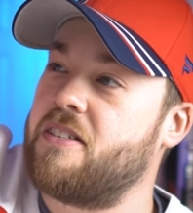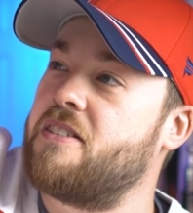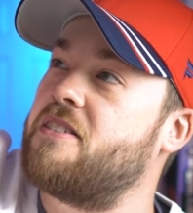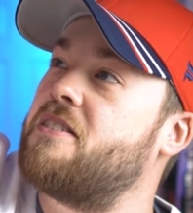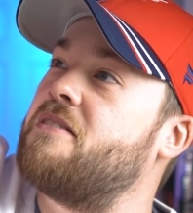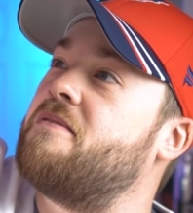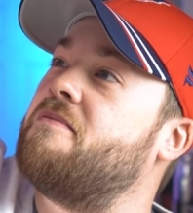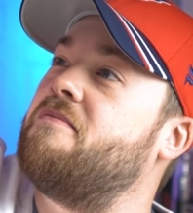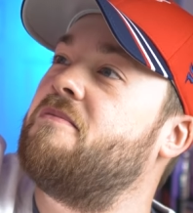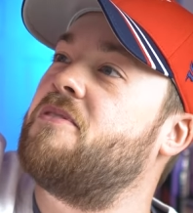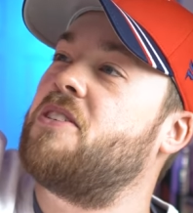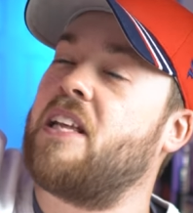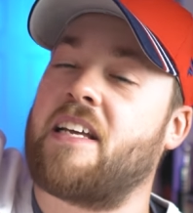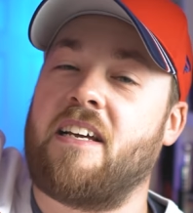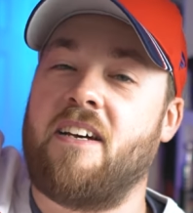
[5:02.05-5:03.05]
It's
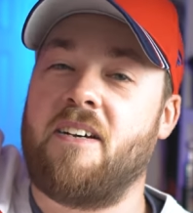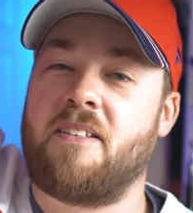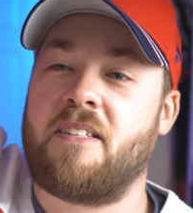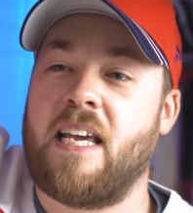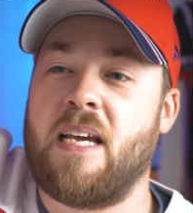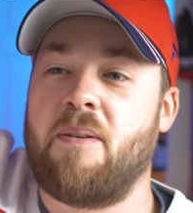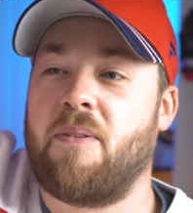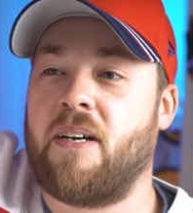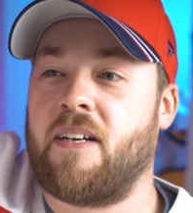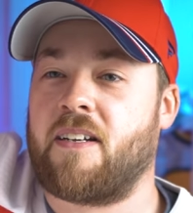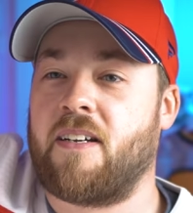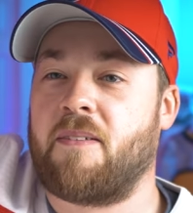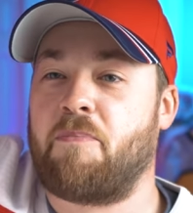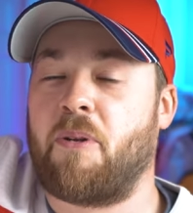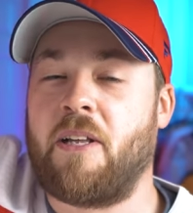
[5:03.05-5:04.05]
like a
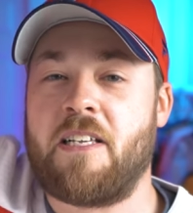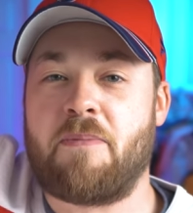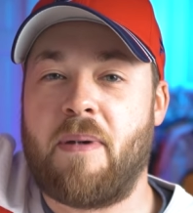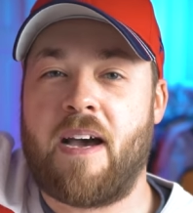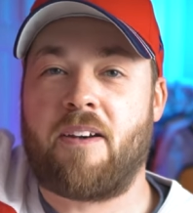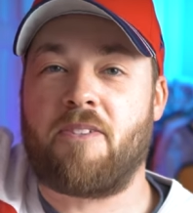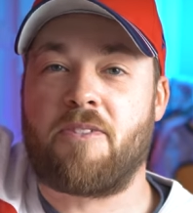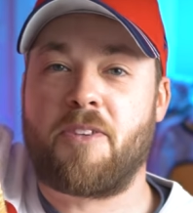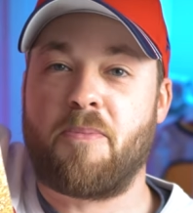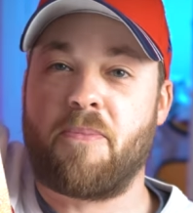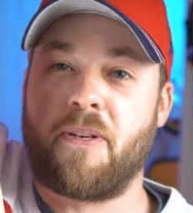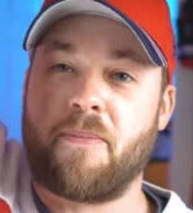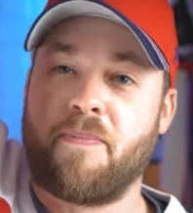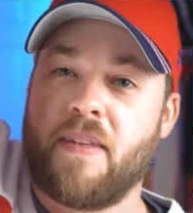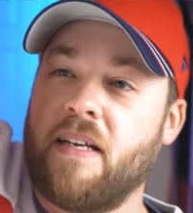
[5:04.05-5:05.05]
placemat or
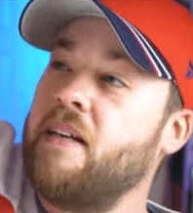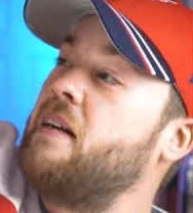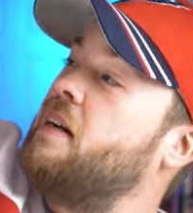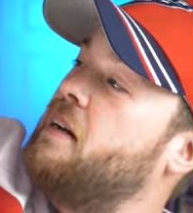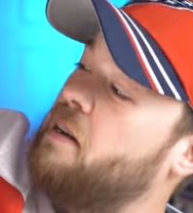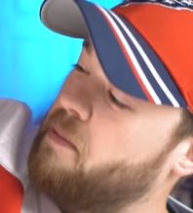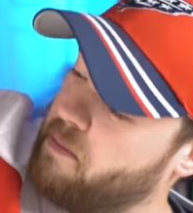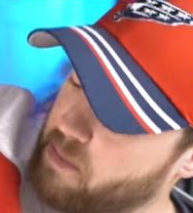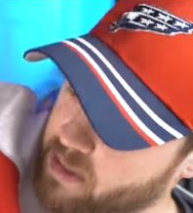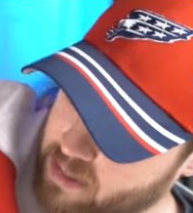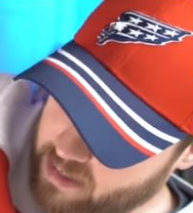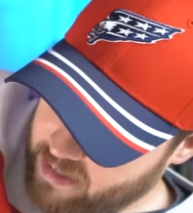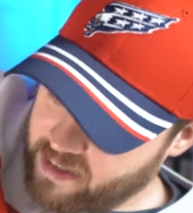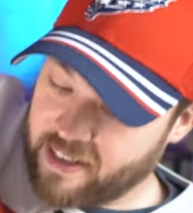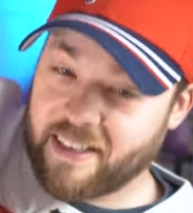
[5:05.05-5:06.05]
something.
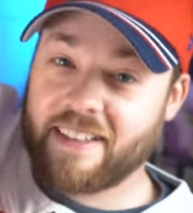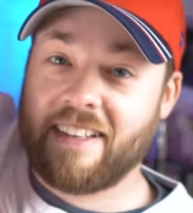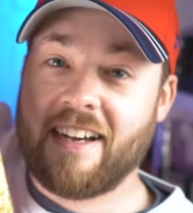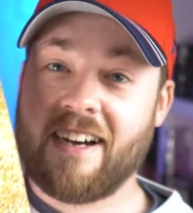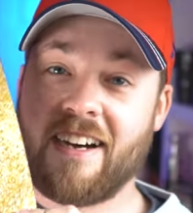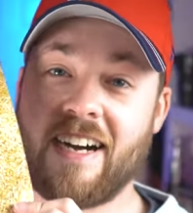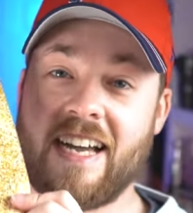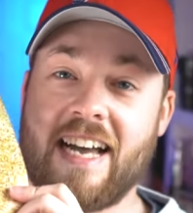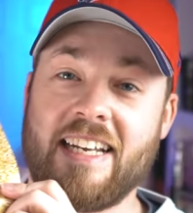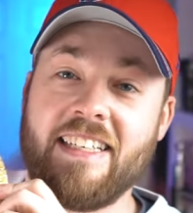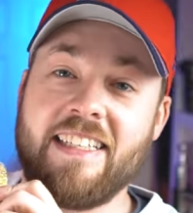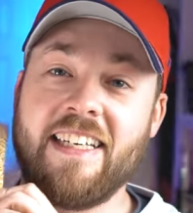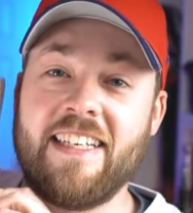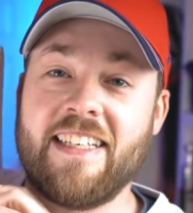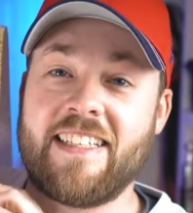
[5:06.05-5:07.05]
But yeah, I had
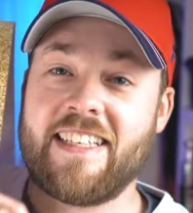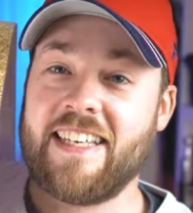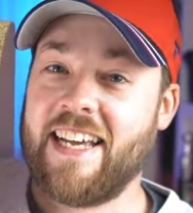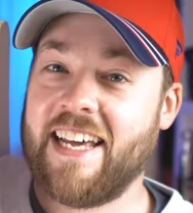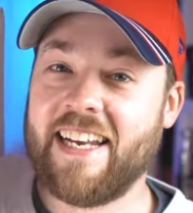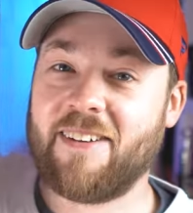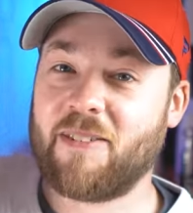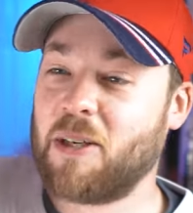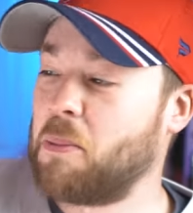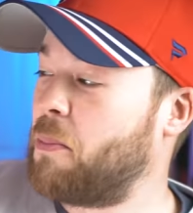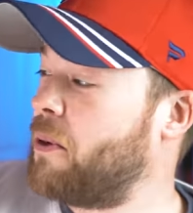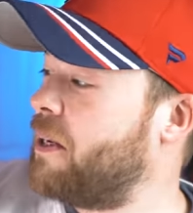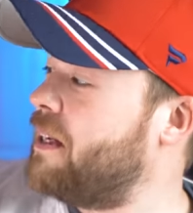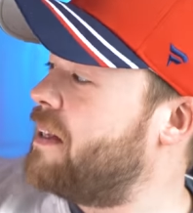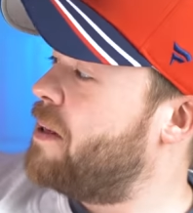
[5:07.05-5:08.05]
to get it, and I'm gonna
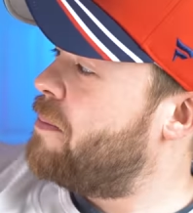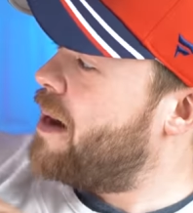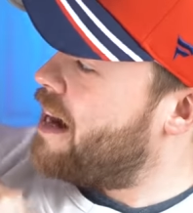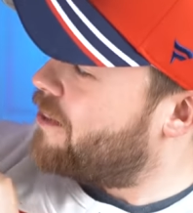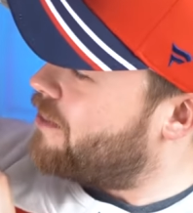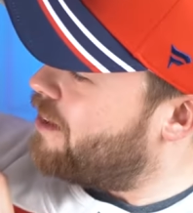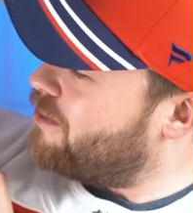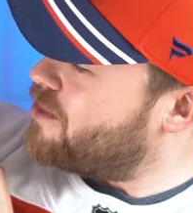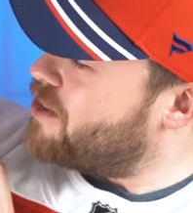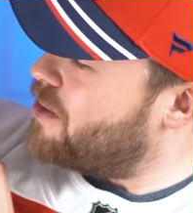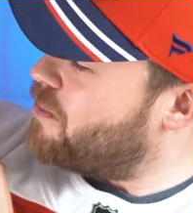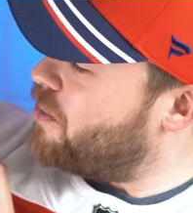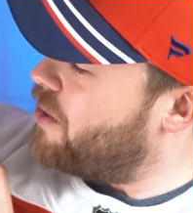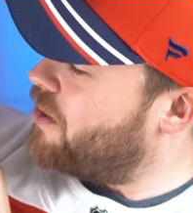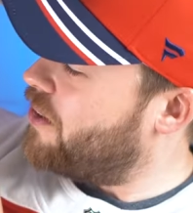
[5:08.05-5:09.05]
put it in the background
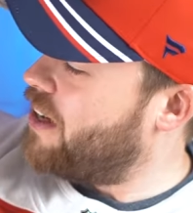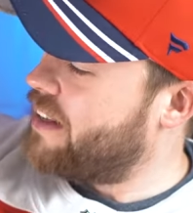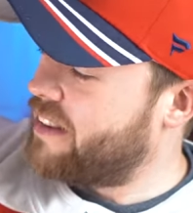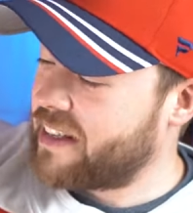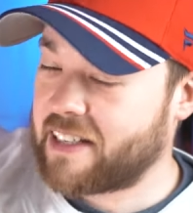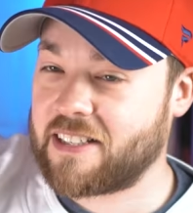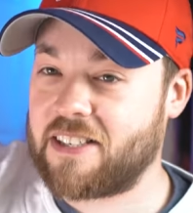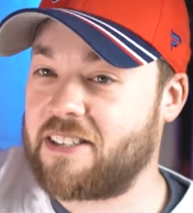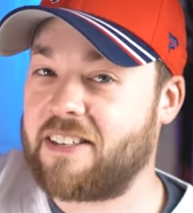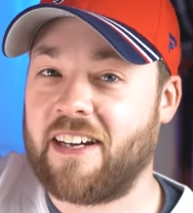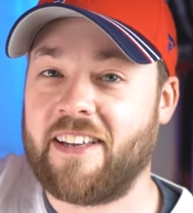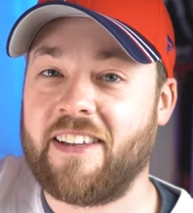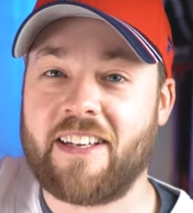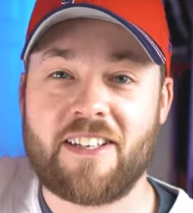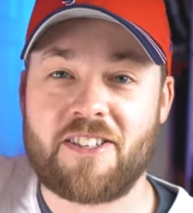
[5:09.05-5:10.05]
somewhere. I think it's
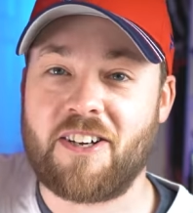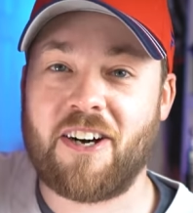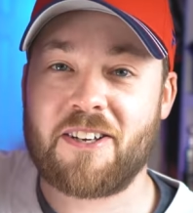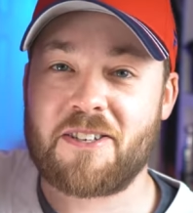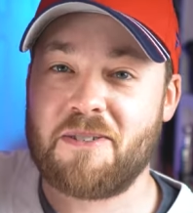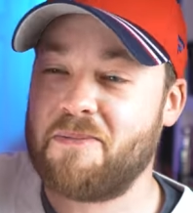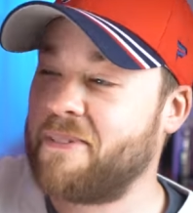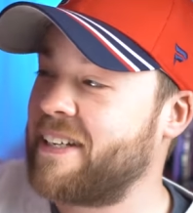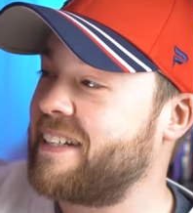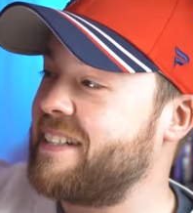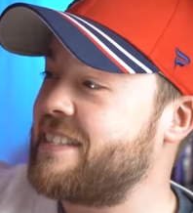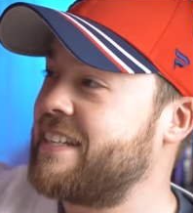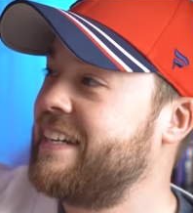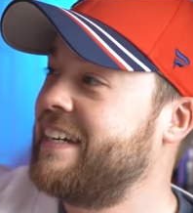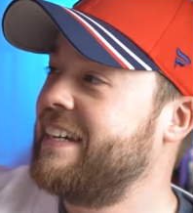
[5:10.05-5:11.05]
awesome. Like
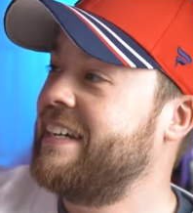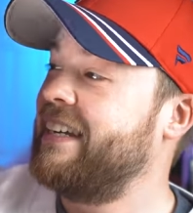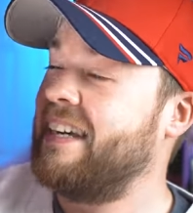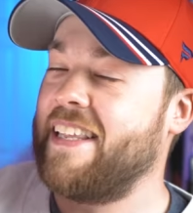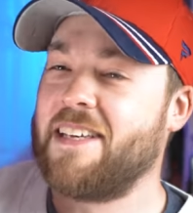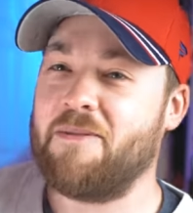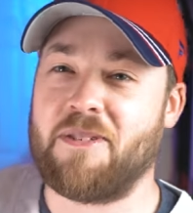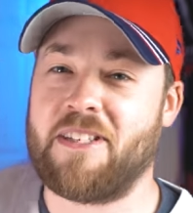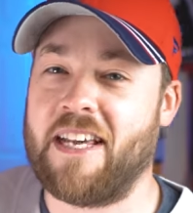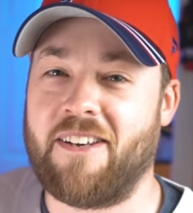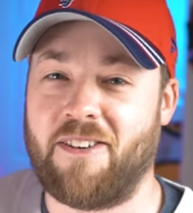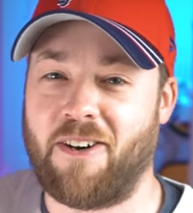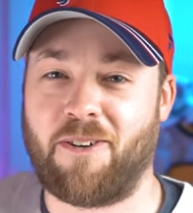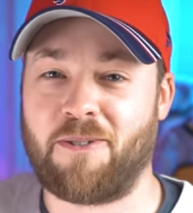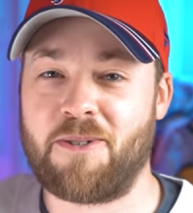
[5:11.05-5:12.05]
it's, I think it was
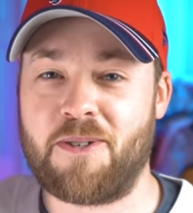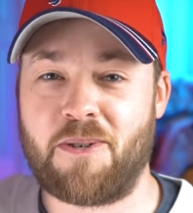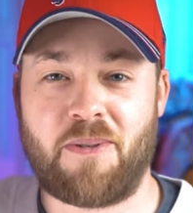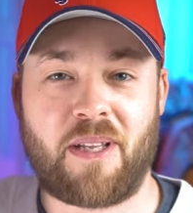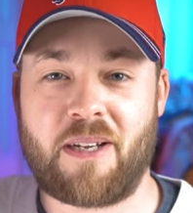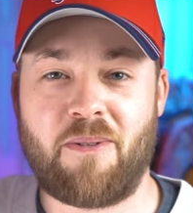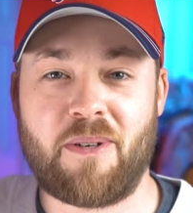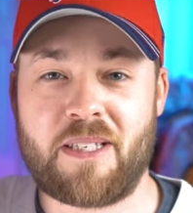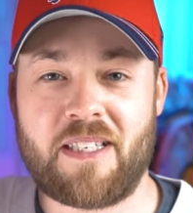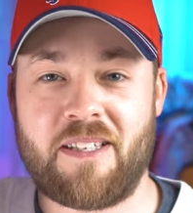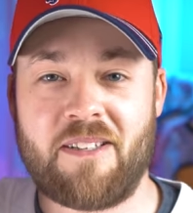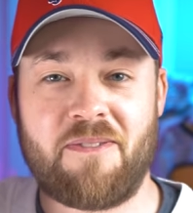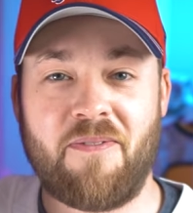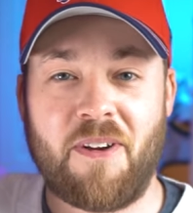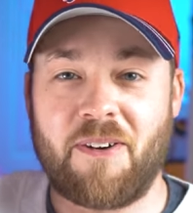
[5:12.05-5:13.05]
$10, so like it wasn't
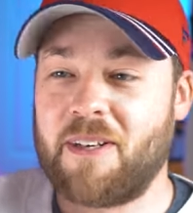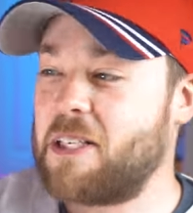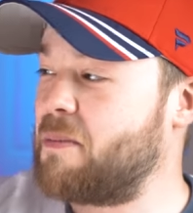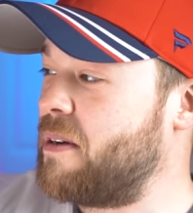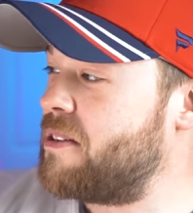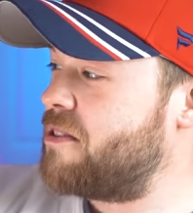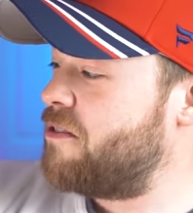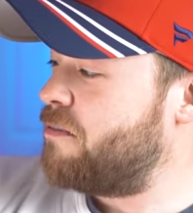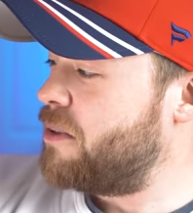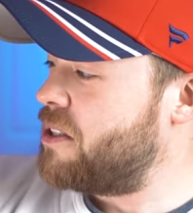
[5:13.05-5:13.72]
very expensive.